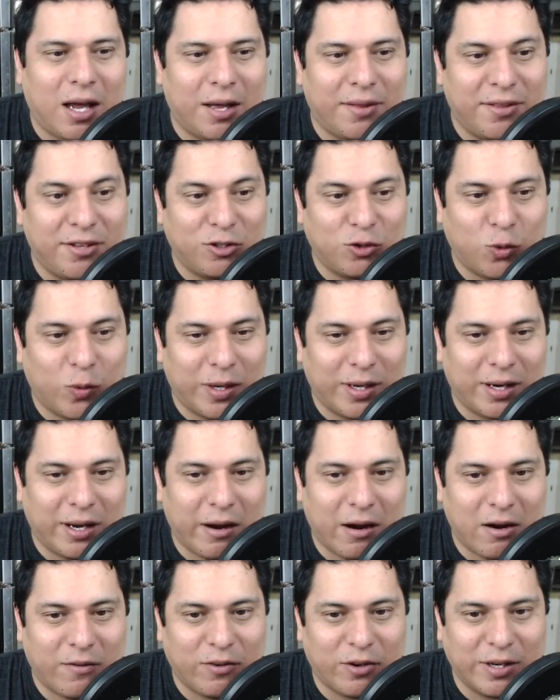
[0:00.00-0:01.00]
This one,
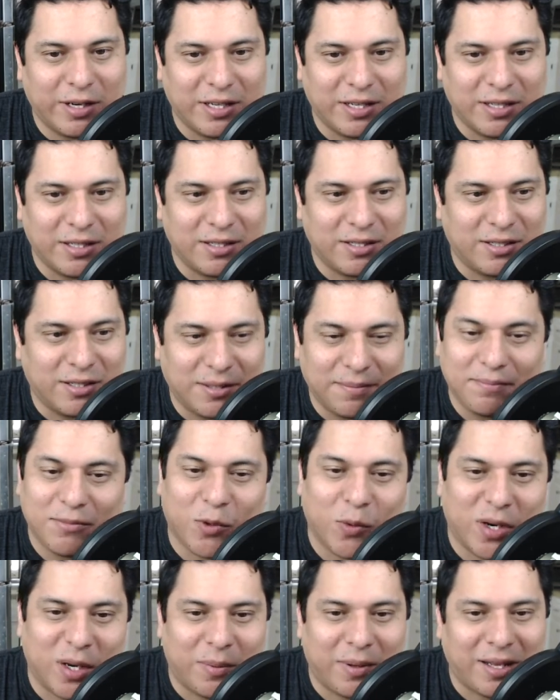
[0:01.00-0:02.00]
however, is
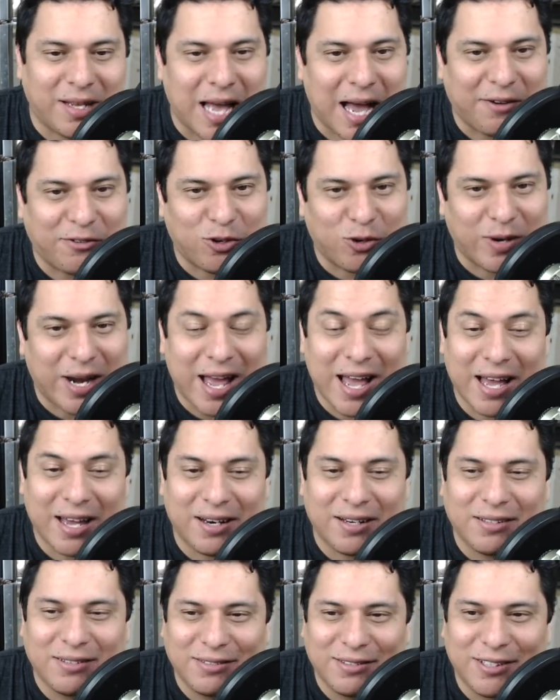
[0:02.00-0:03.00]
going to play after an
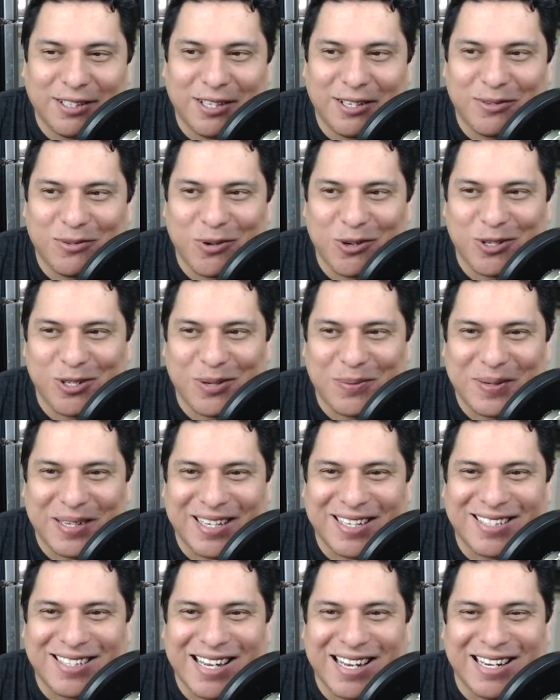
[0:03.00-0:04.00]
ad, unfortunately,
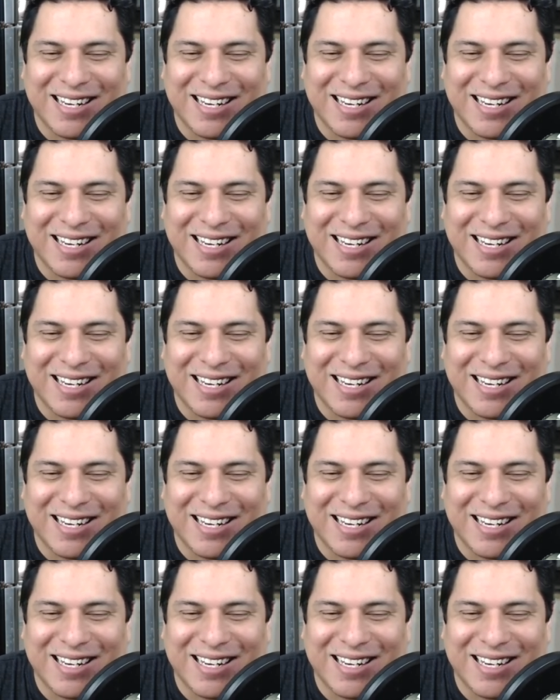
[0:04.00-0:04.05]
because I